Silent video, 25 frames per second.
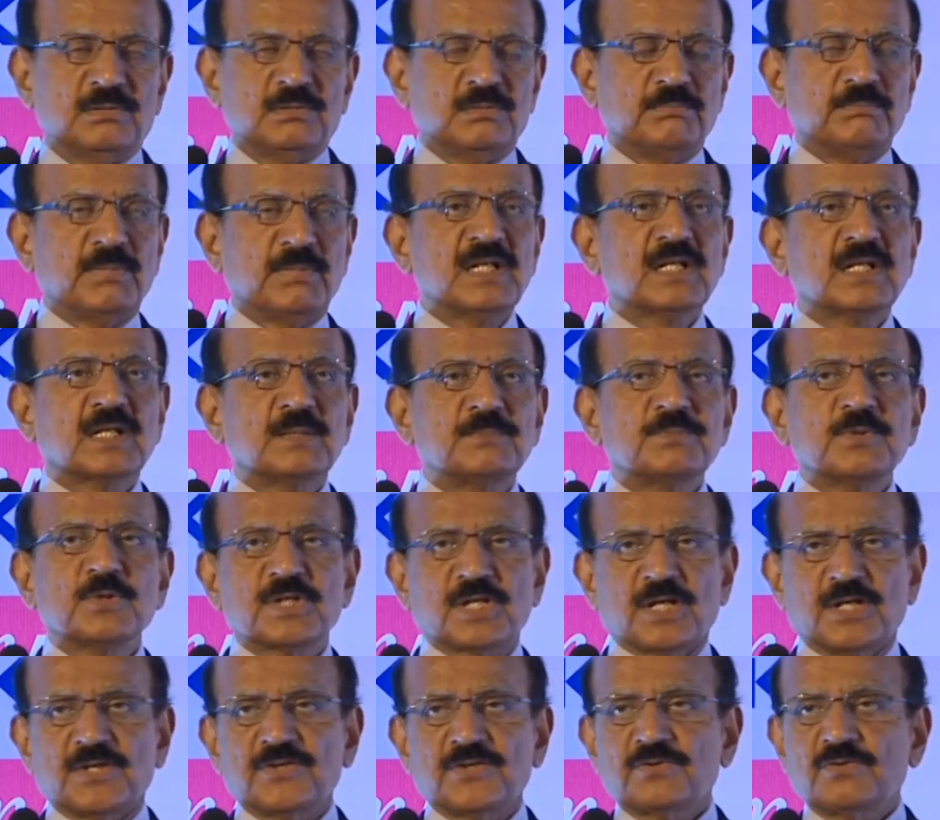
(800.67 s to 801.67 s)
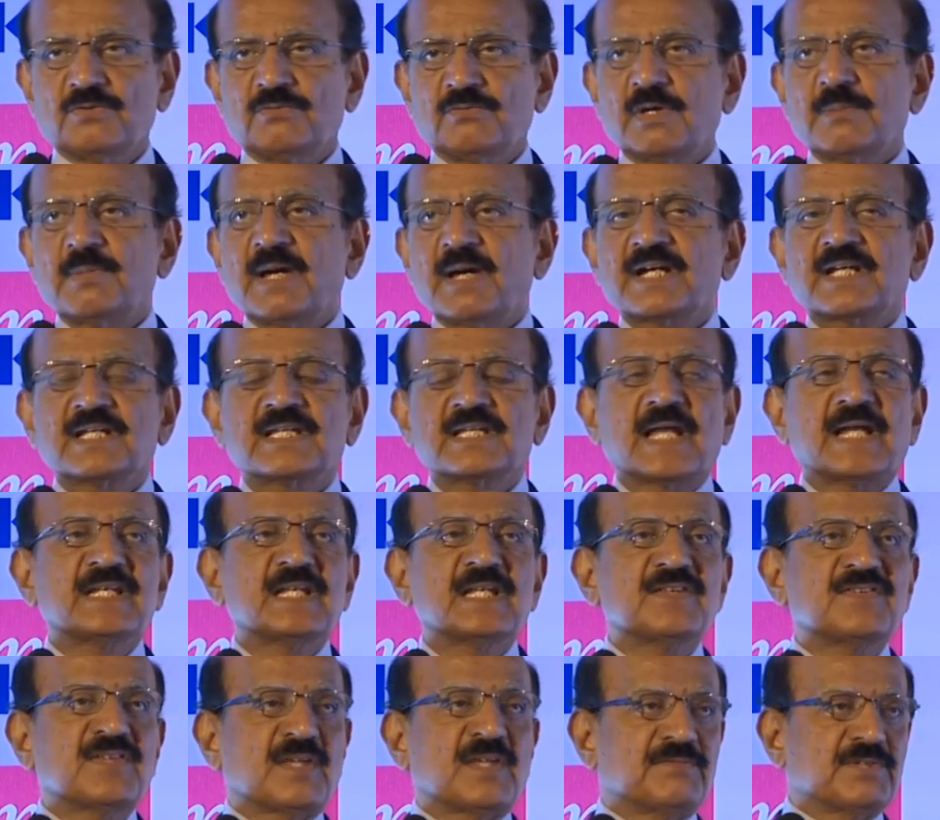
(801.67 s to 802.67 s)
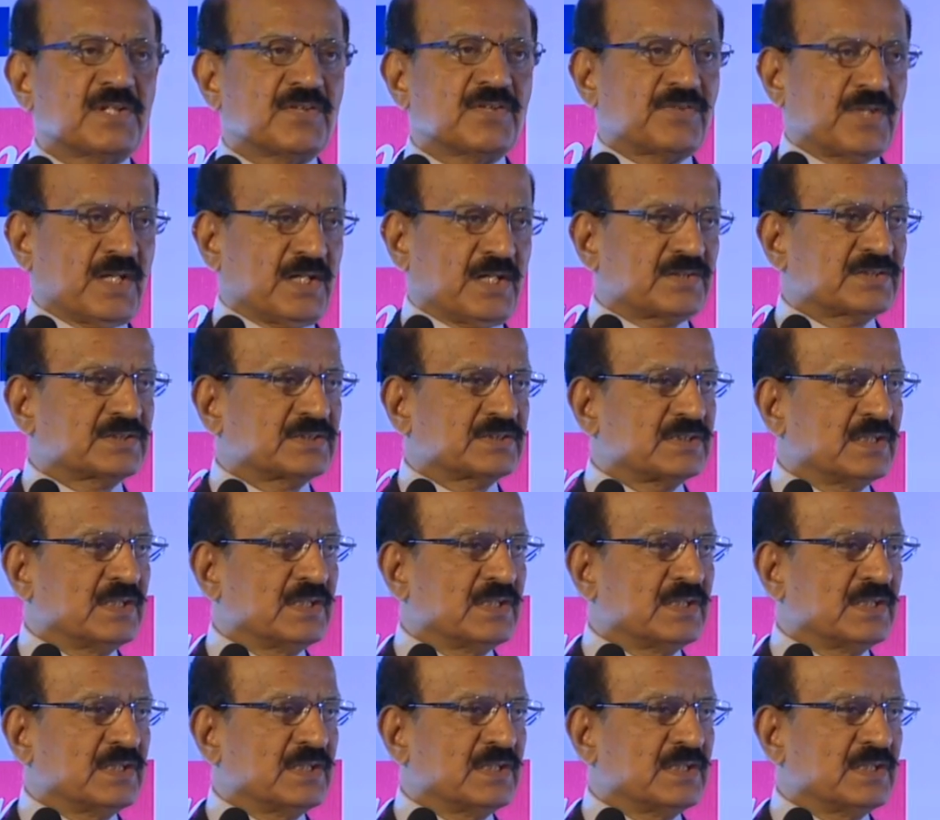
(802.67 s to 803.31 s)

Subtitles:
built computers way back in 1976,